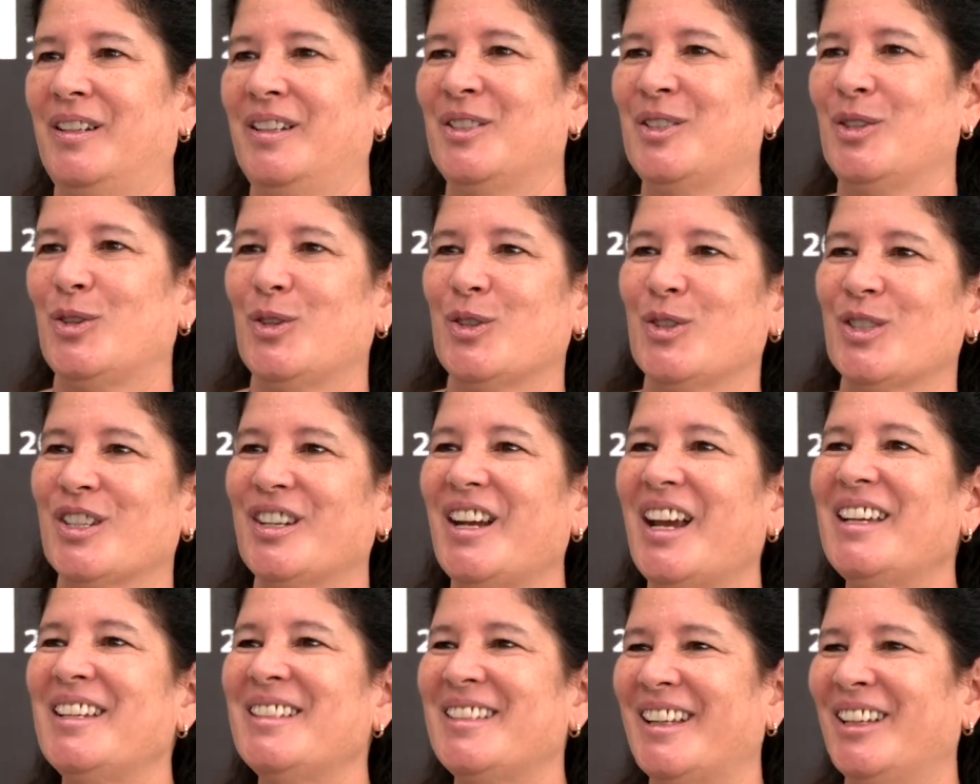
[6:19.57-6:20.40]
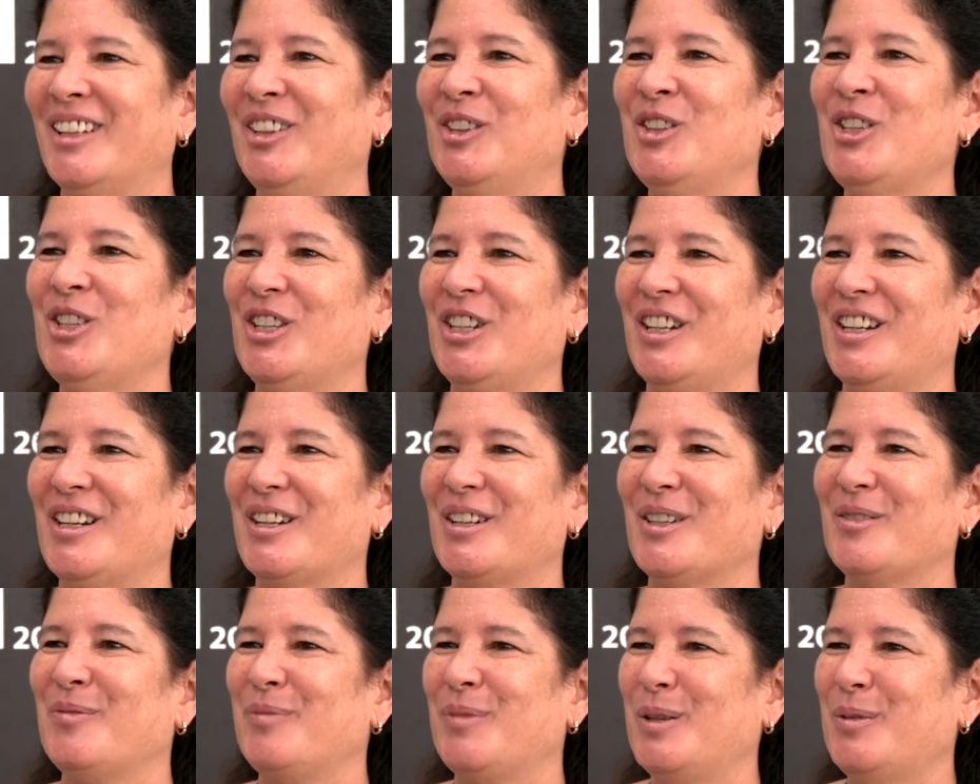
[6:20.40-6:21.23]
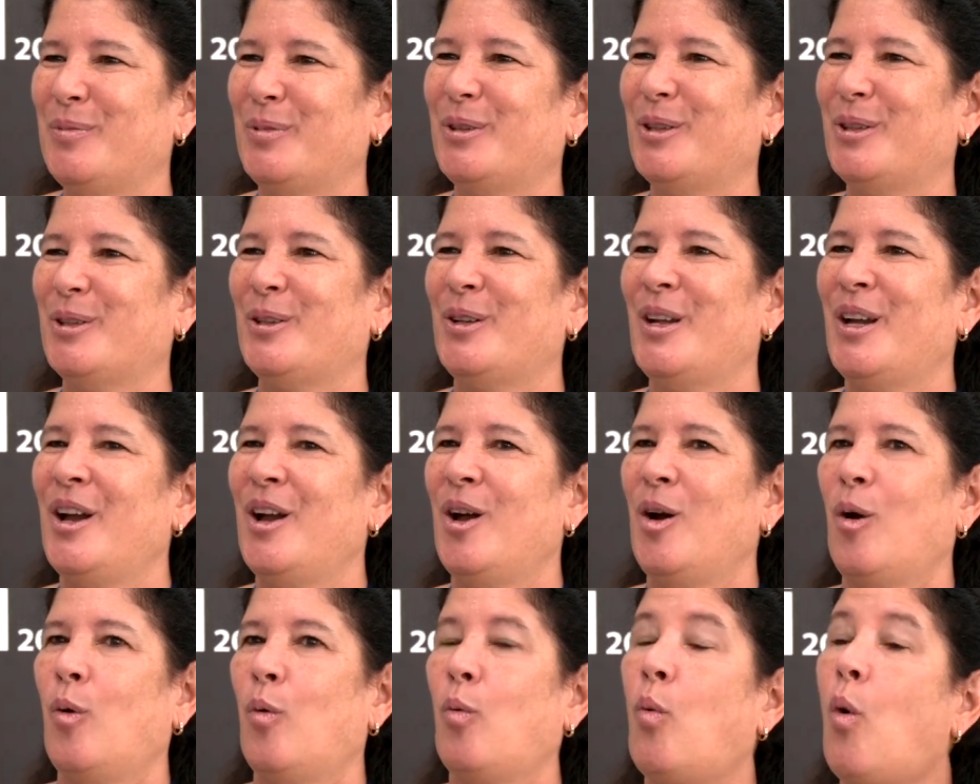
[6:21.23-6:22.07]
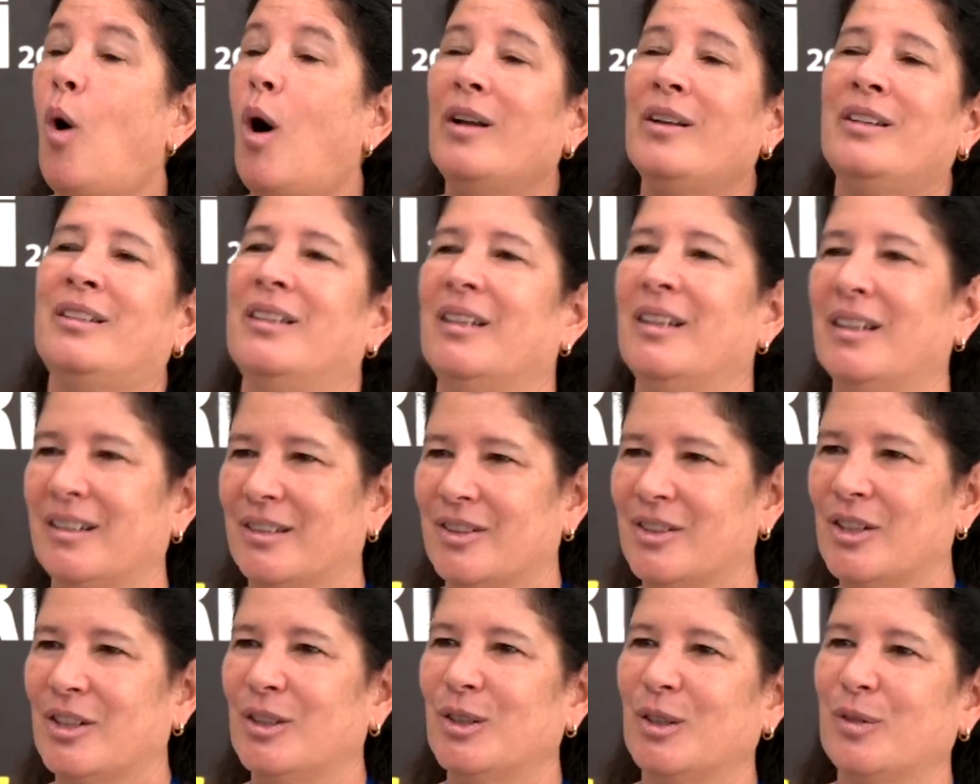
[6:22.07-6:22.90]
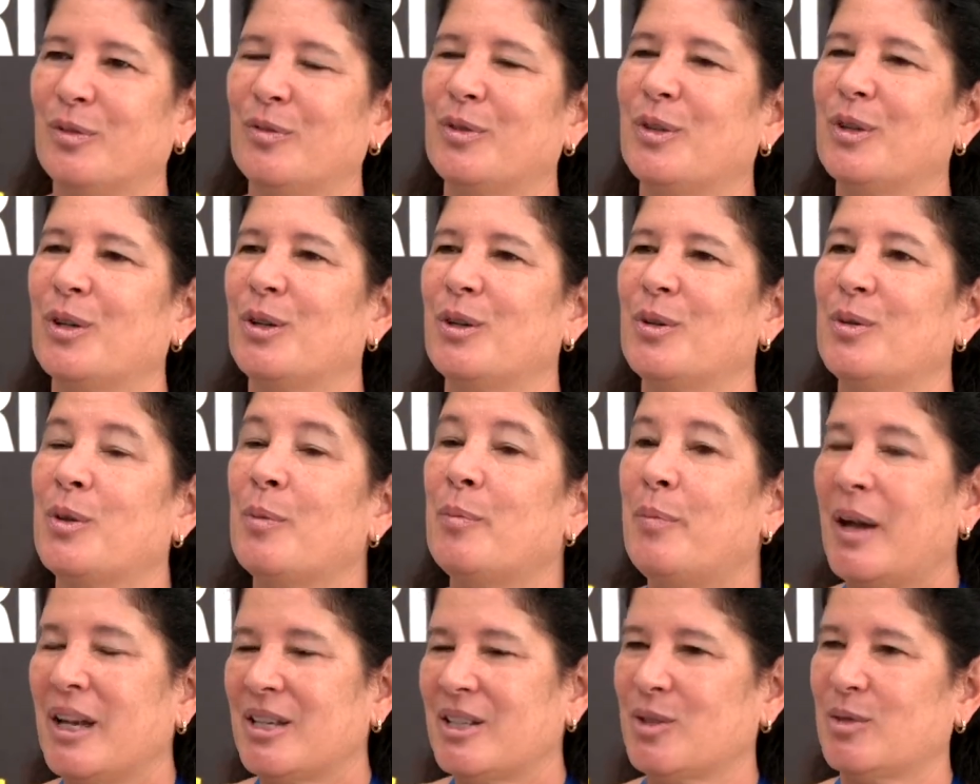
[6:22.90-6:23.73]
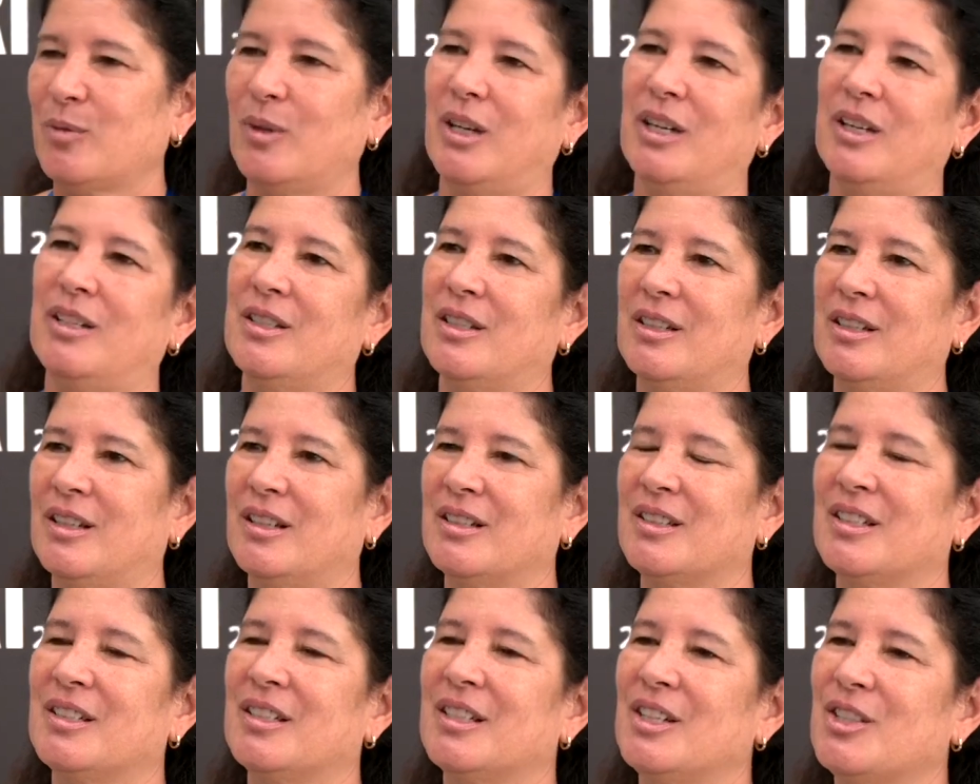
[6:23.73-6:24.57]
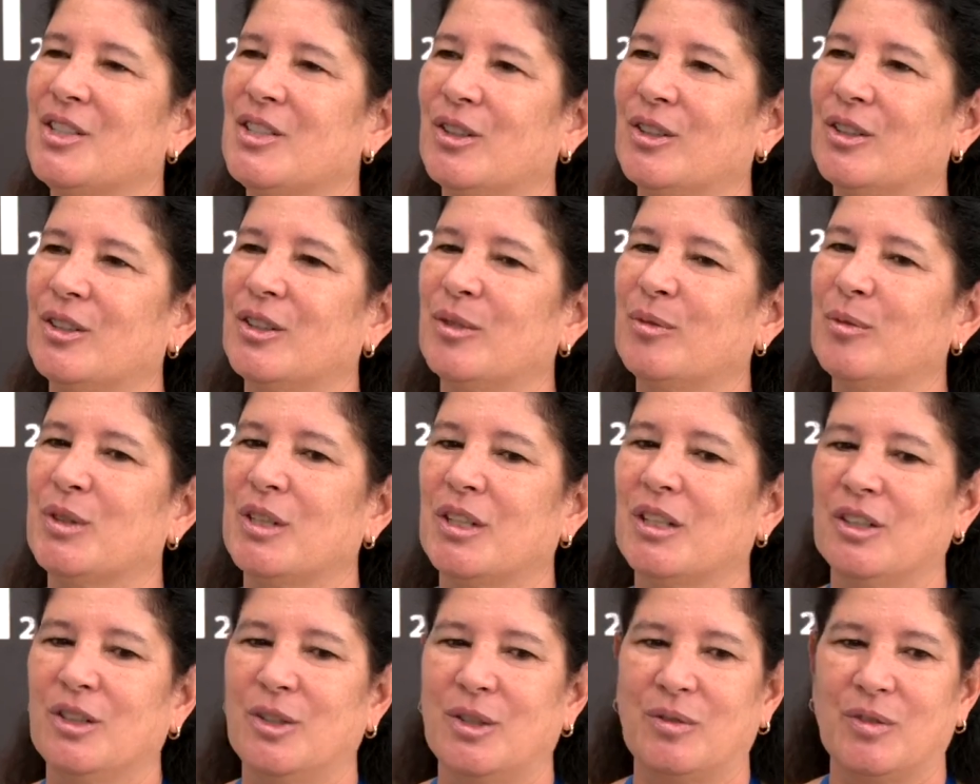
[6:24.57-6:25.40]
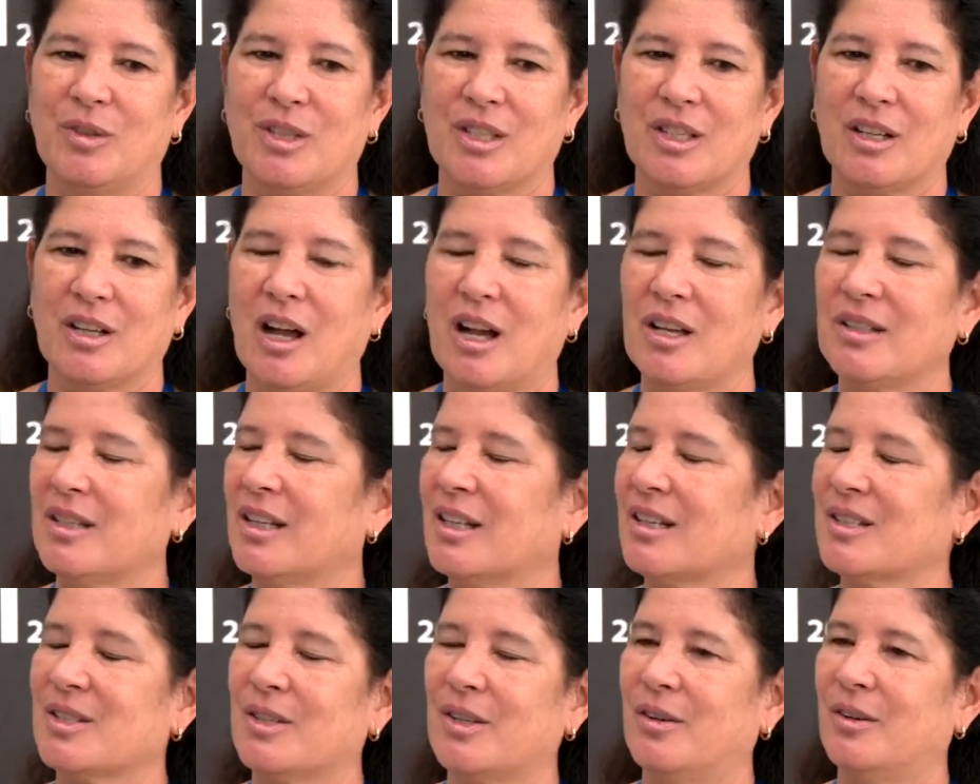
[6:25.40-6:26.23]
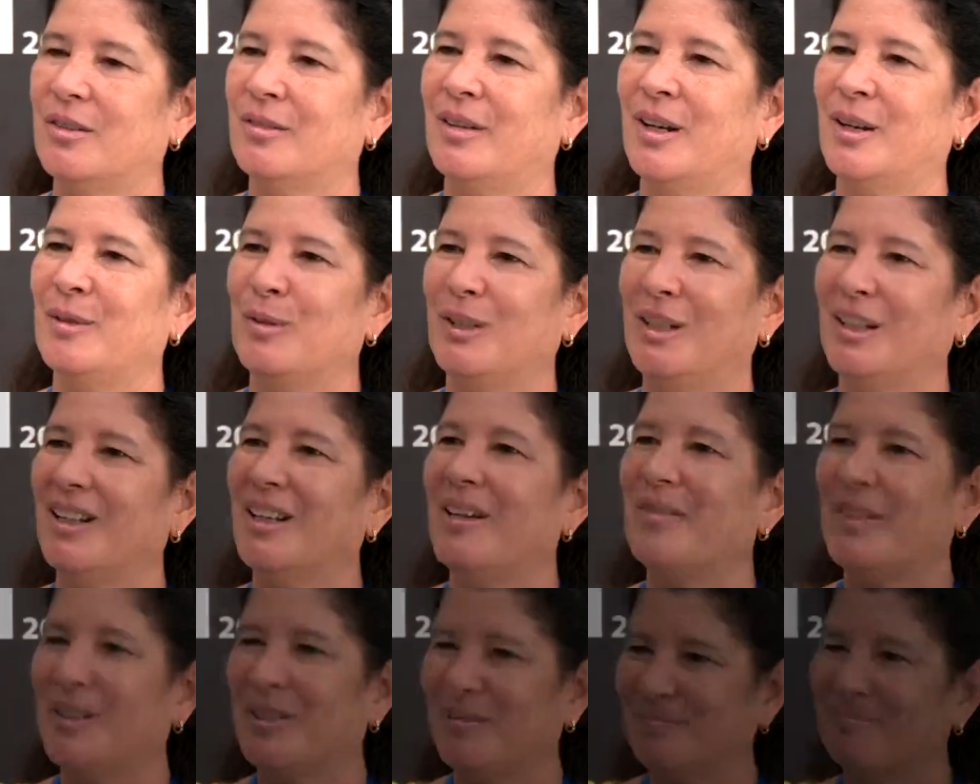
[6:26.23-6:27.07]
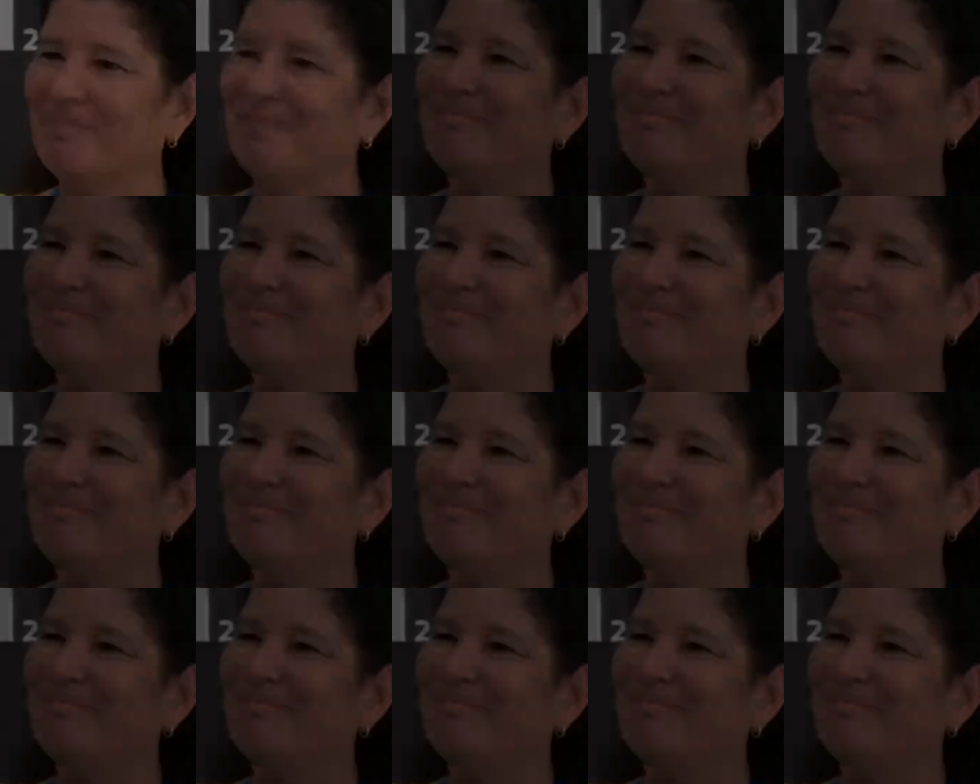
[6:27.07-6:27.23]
And so there's a nice energy here of people wanting to look for the best way to, to teach and learn within university context. So I really love it.